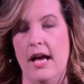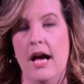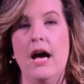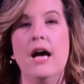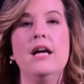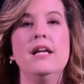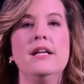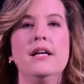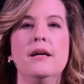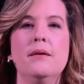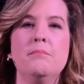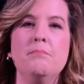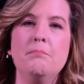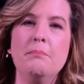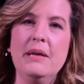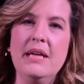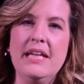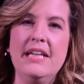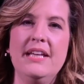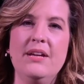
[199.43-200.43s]
An
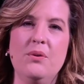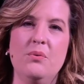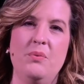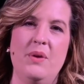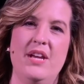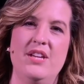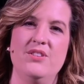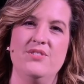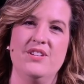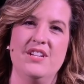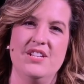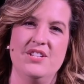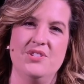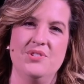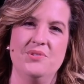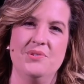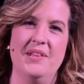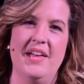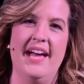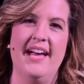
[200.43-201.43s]
immediate way you can do
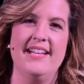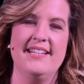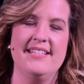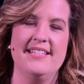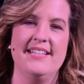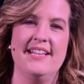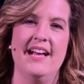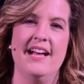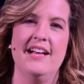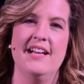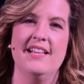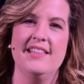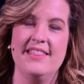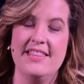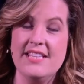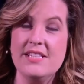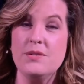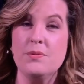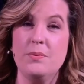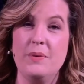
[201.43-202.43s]
that,
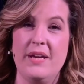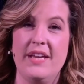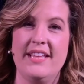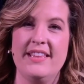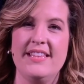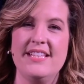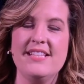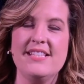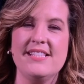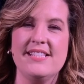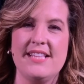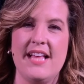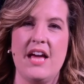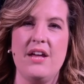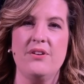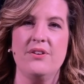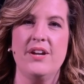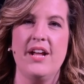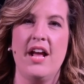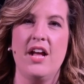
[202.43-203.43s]
this week, this
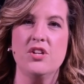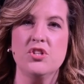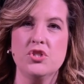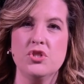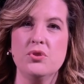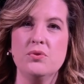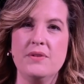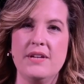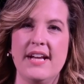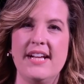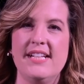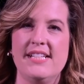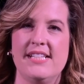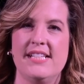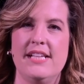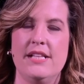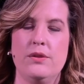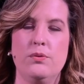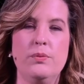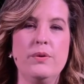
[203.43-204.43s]
Saturday on June
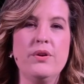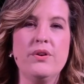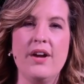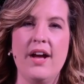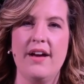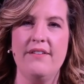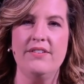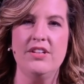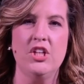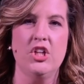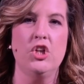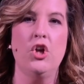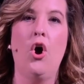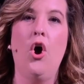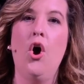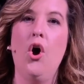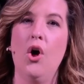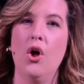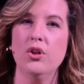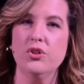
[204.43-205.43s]
19th, we are having an
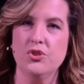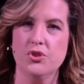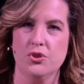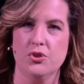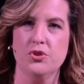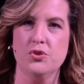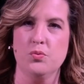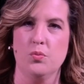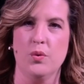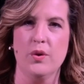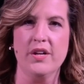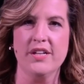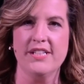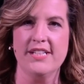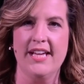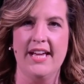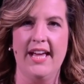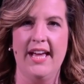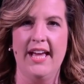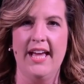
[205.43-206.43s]
all-church work
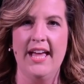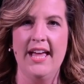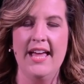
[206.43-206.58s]
day.